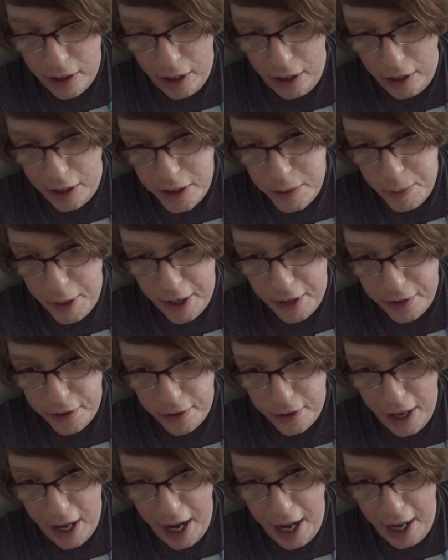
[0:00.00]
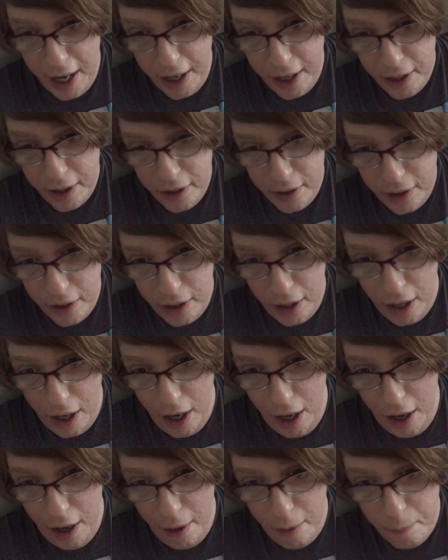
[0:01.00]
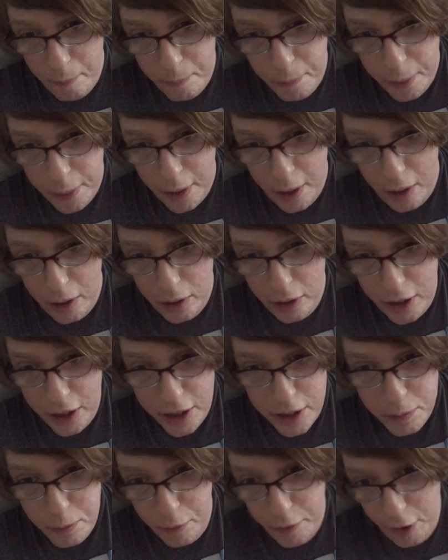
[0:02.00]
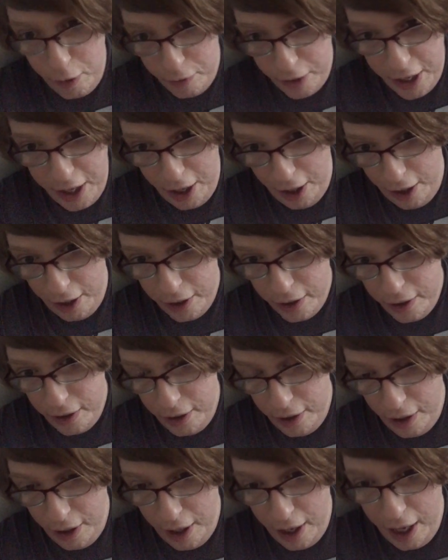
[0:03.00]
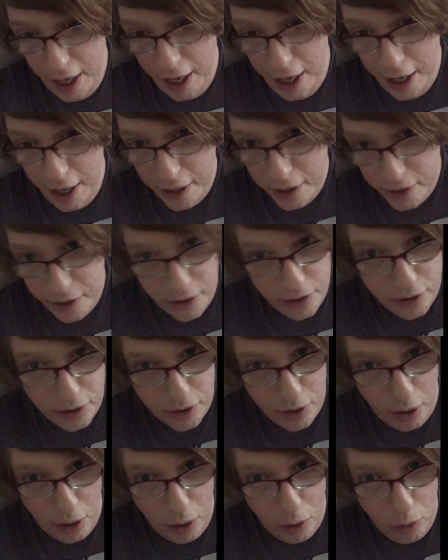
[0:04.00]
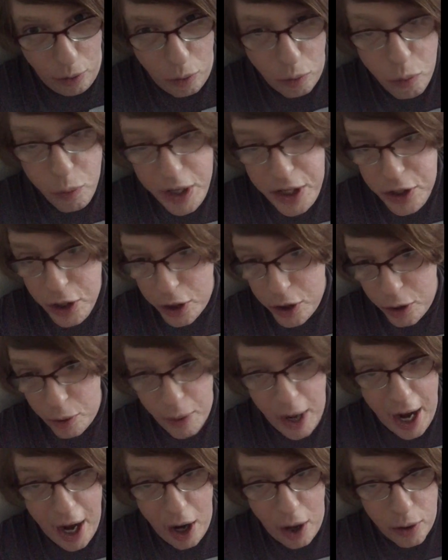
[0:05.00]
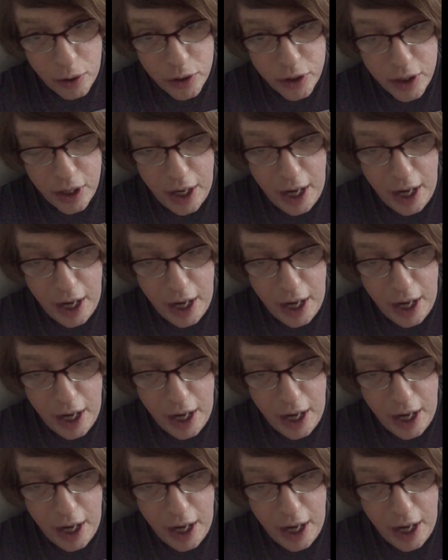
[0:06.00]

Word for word: Elizabeth, hey, um, look at this movie over here." And so we turned around,